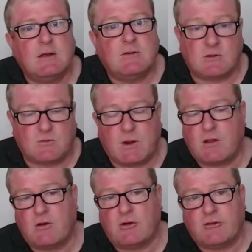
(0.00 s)
So it's one
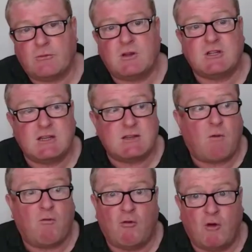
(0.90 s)
of those which is
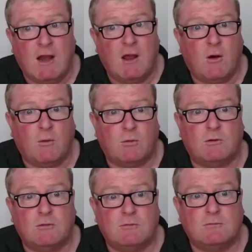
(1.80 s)
really old.